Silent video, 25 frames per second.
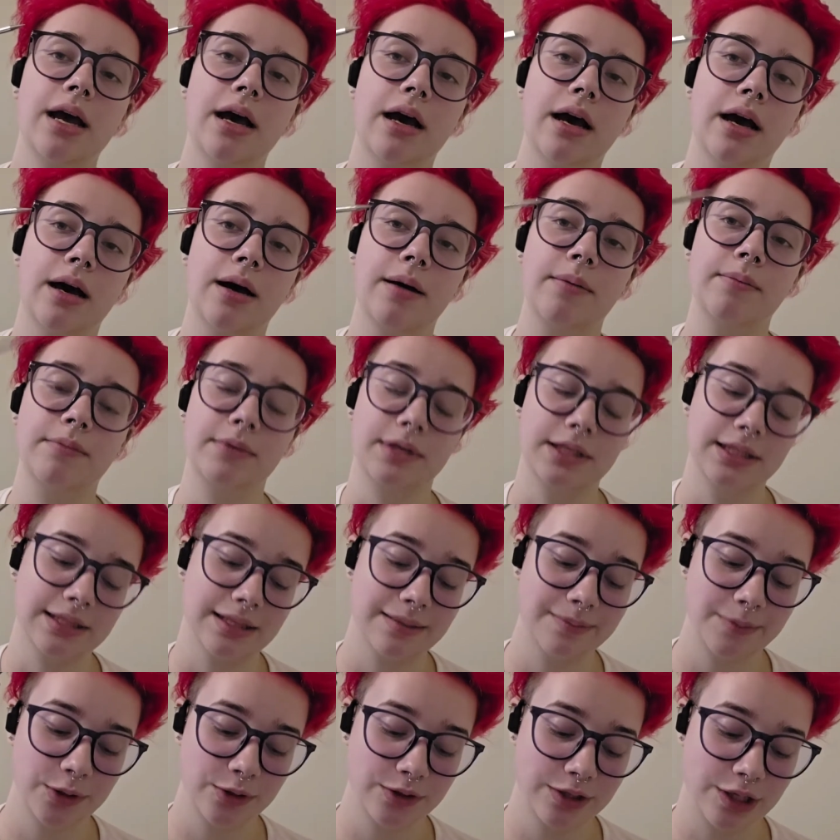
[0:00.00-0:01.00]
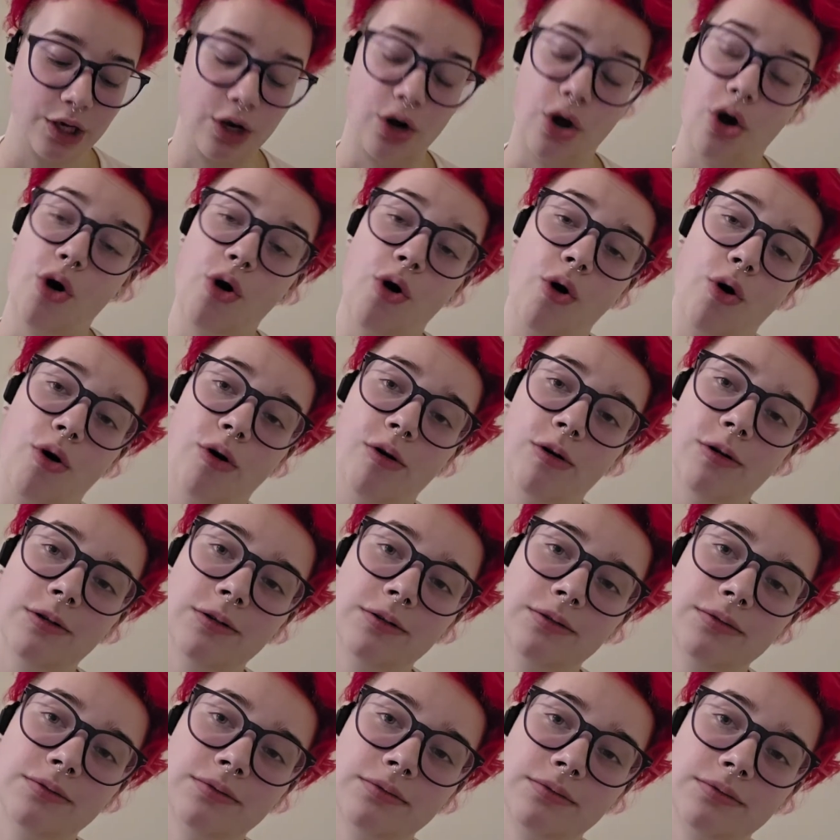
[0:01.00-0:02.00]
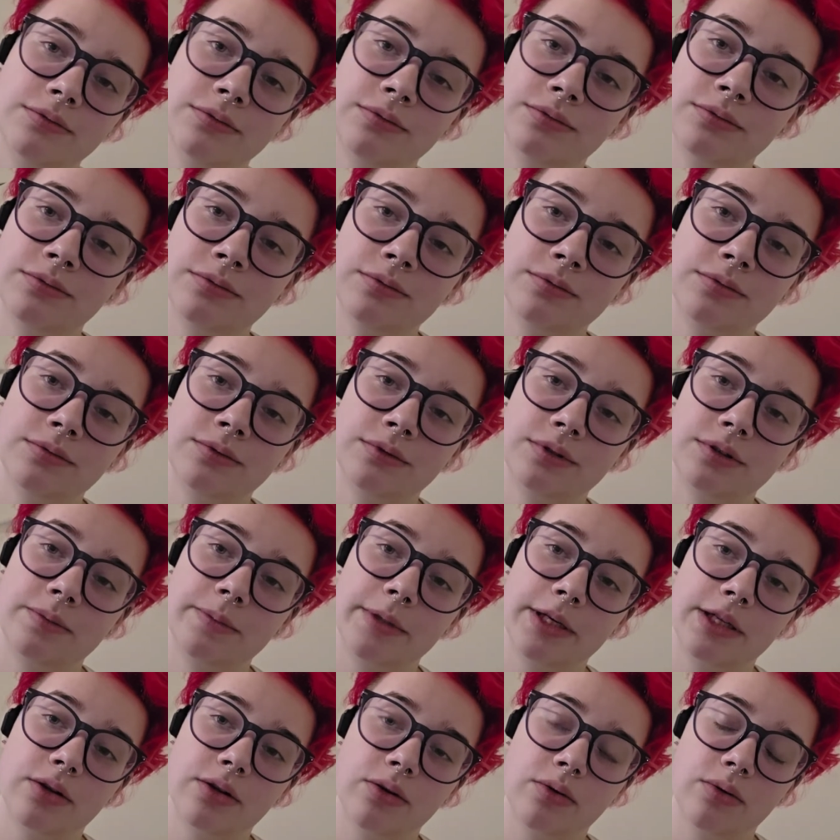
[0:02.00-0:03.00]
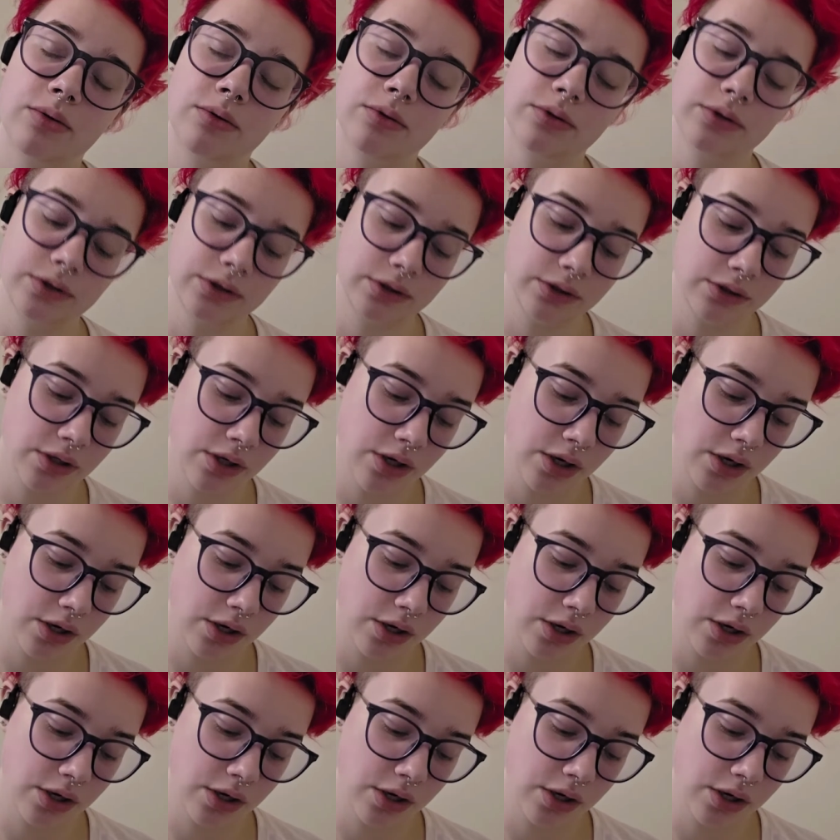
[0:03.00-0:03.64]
Because I'm using an awl to make the holes.